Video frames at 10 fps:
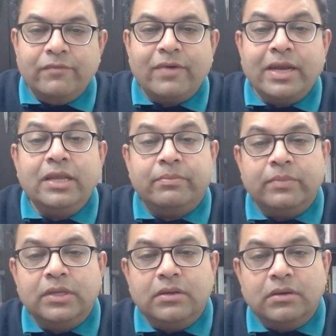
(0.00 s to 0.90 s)
find him
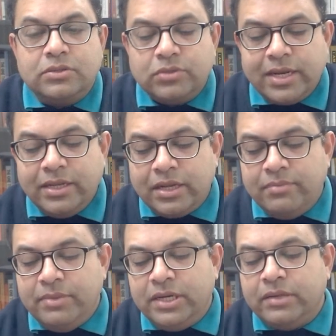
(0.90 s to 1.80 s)
so that he
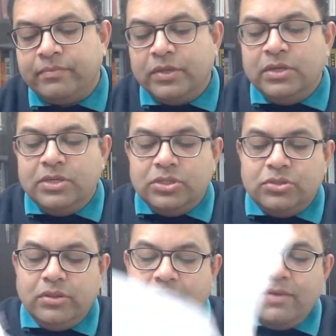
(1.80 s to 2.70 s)
can meet him.
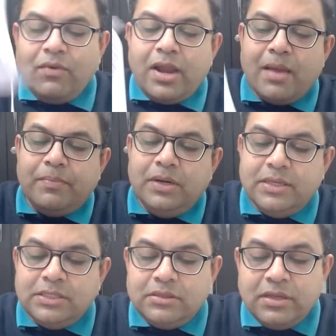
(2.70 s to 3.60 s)
So then what happened
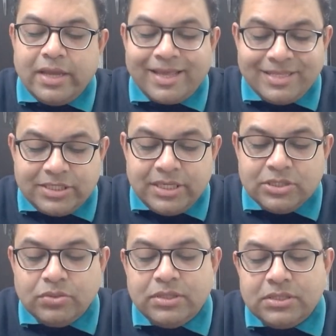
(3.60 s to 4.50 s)
is the
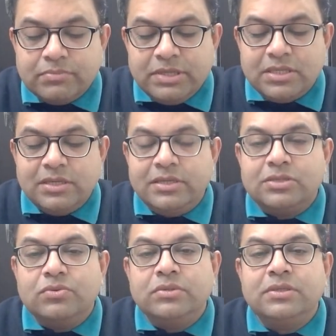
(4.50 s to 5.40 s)
exchange. So this basically
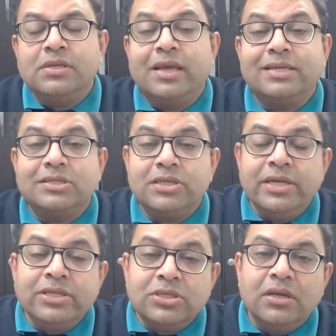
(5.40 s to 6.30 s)
discourse is an
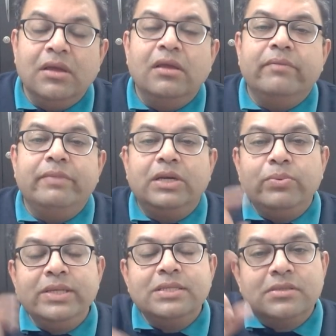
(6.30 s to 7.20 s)
exchange
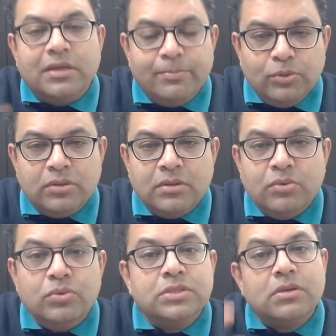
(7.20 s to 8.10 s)
between Sariputta,
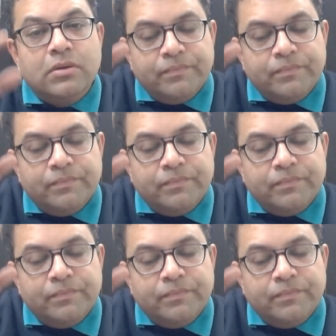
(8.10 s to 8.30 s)
who is